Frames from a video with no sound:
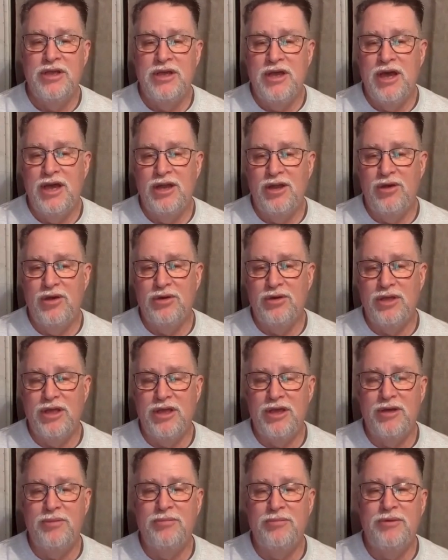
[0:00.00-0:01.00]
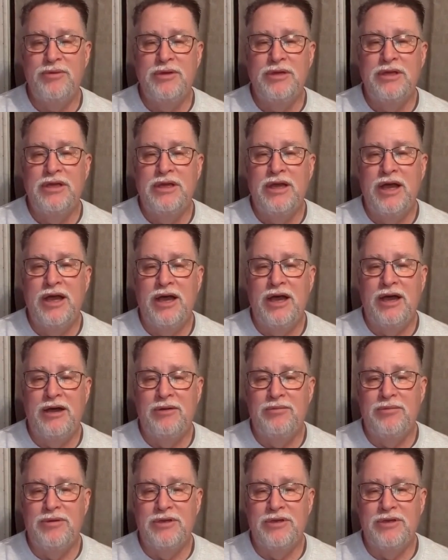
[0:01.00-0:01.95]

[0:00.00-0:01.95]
Hello, Kim. Um,